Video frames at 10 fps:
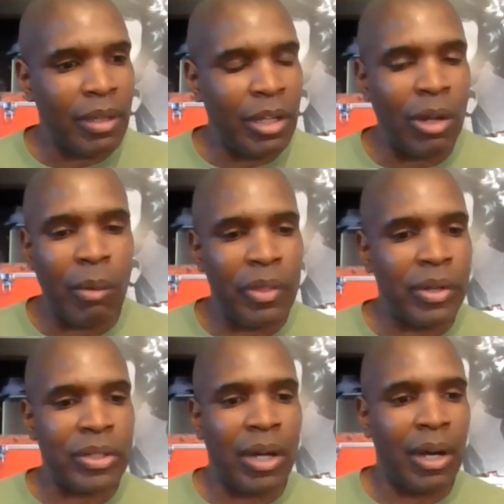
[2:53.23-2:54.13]
whether
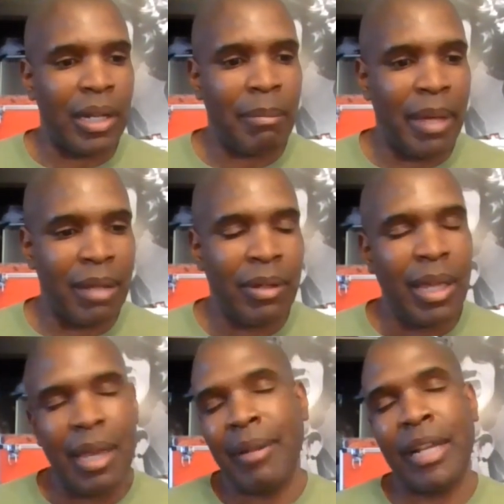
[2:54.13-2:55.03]
you're talking about,
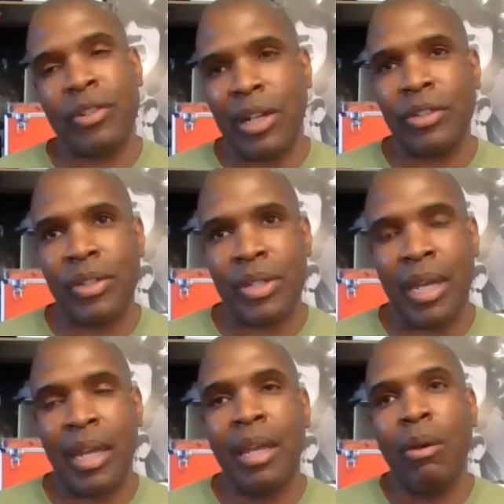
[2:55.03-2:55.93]
I guess I should
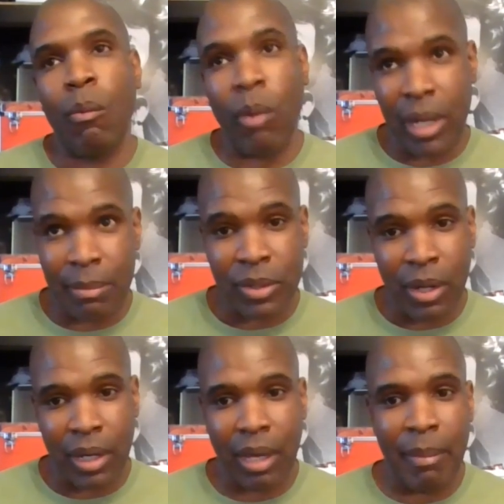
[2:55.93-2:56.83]
say, what I'm
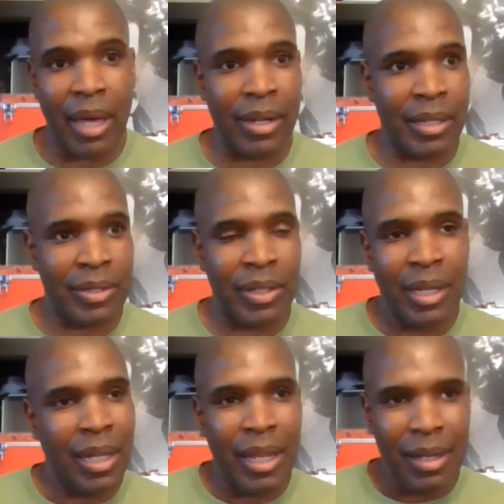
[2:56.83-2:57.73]
talking about is
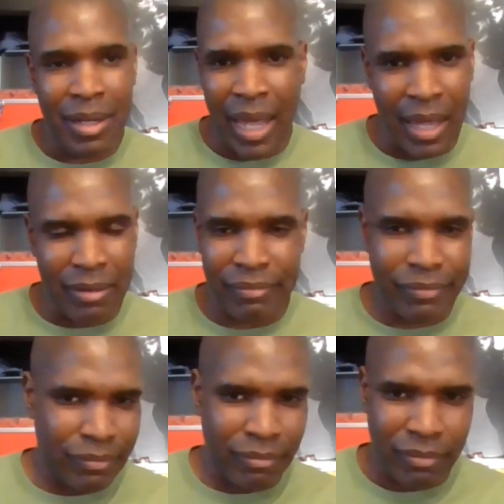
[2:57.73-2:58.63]
not
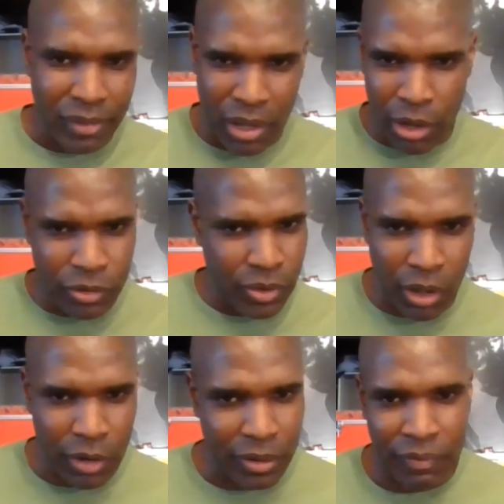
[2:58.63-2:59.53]
$100 or
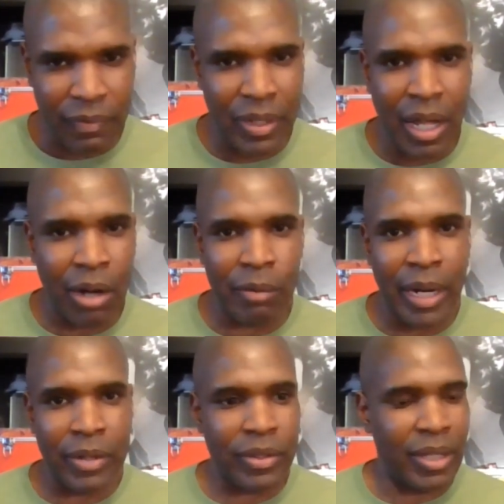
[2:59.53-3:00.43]
$150
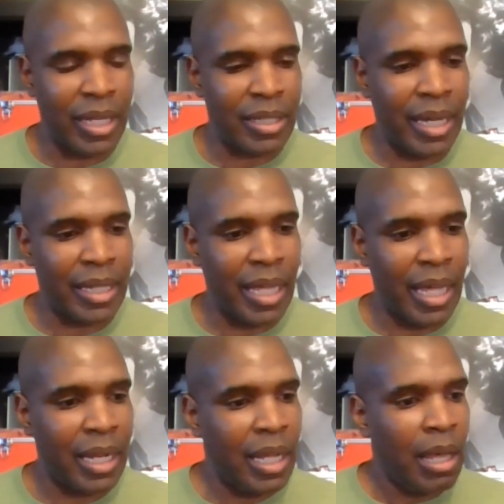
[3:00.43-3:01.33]
records or things like
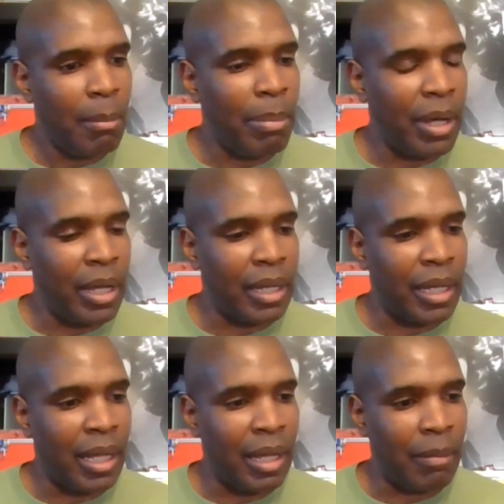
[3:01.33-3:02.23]
that, but
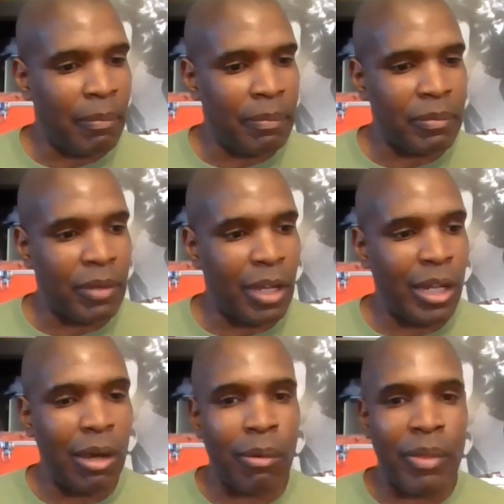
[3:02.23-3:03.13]
that
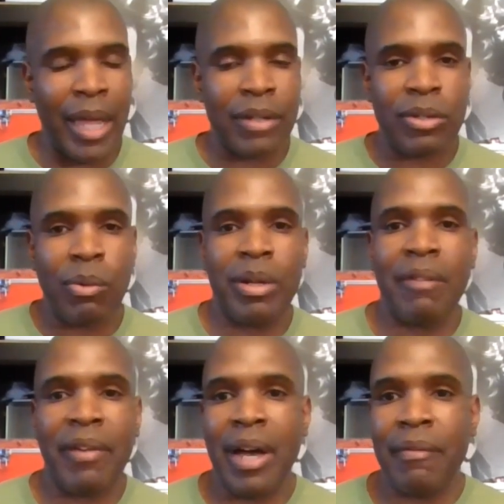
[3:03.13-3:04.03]
$25
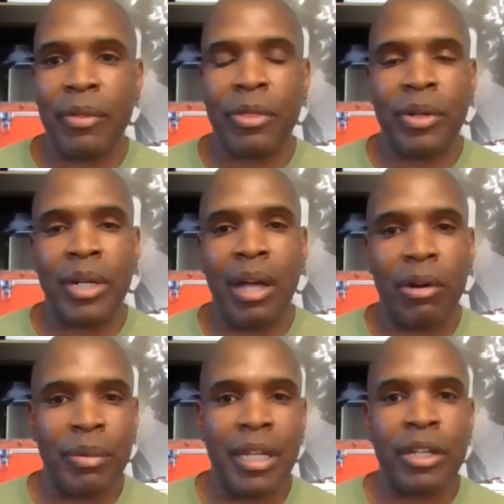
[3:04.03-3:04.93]
or
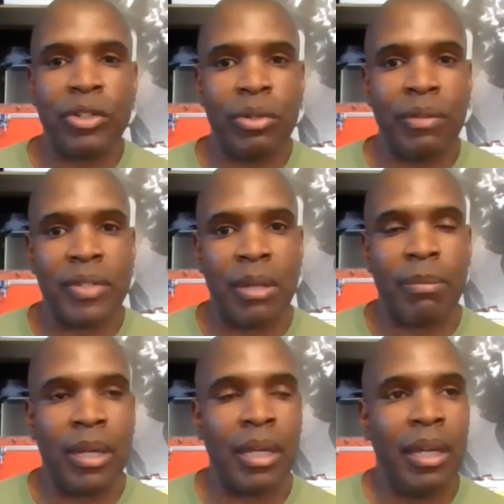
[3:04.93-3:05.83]
$30 reissue of
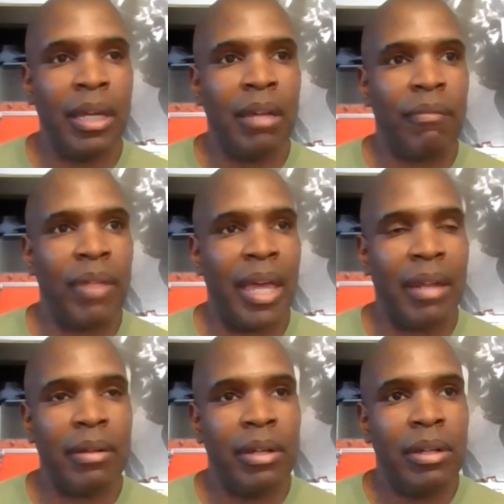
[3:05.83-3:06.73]
something
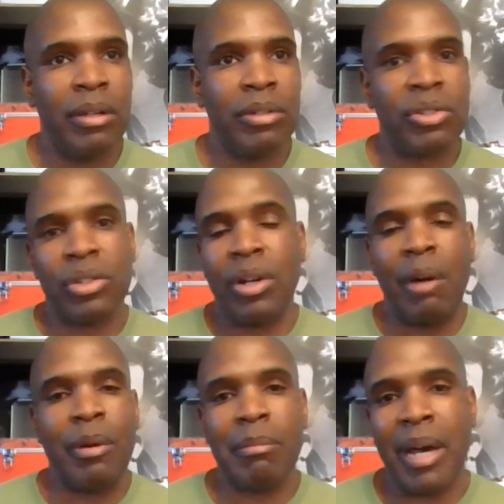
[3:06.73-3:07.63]
that, sure, I
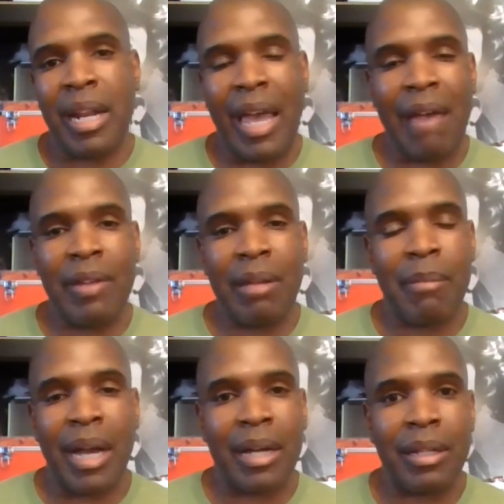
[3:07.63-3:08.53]
wouldn't mind having in
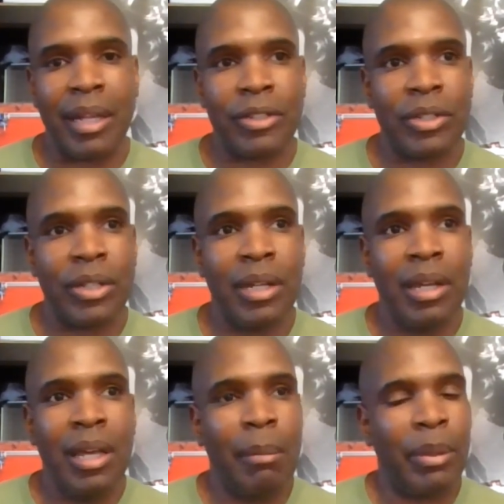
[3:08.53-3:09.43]
my collection,
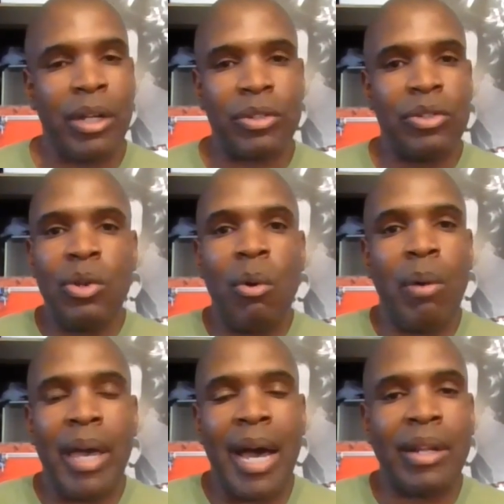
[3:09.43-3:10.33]
but there's no
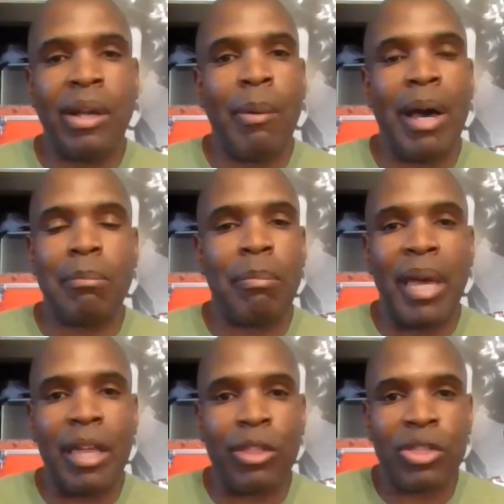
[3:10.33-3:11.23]
way I'd go out and
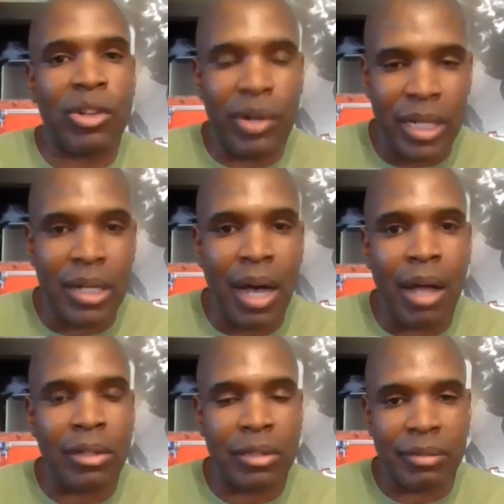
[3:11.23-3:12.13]
pay
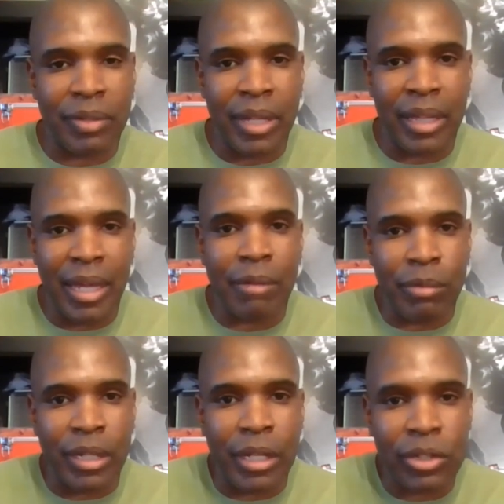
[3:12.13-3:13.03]
$30 for that
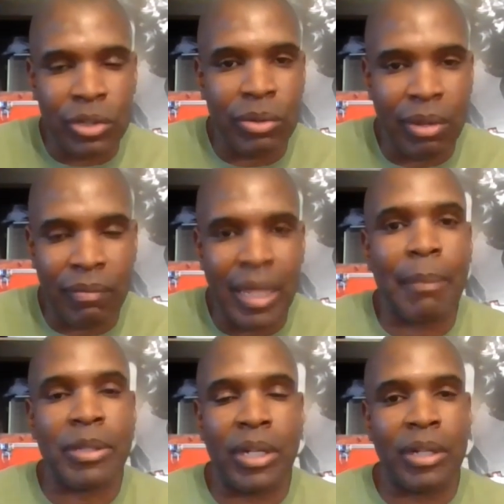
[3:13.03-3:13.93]
reissue of that
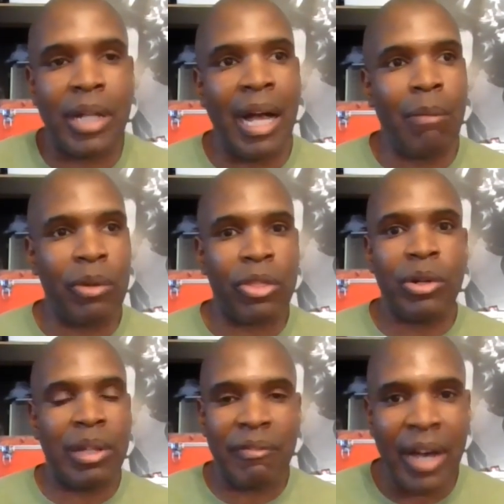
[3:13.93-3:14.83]
particular album,
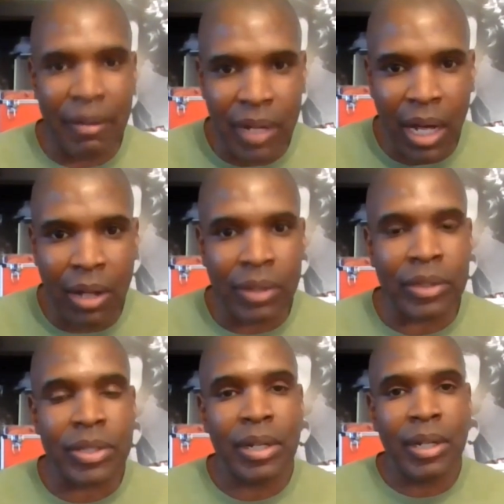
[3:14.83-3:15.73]
or
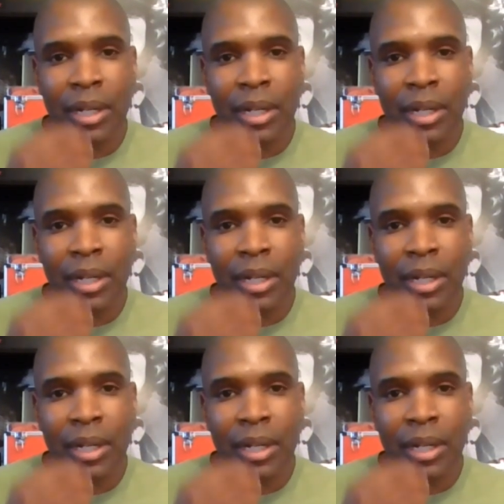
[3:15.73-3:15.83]
$35